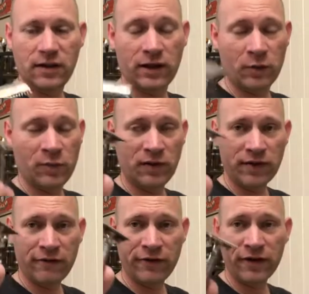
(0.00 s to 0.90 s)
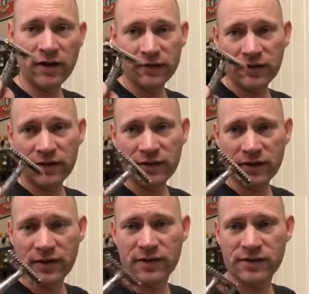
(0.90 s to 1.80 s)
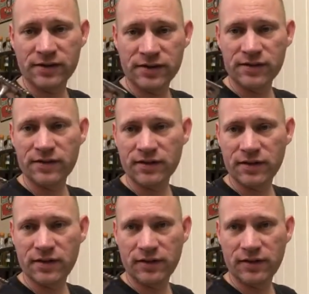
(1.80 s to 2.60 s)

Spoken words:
I don't pull it out very often because it's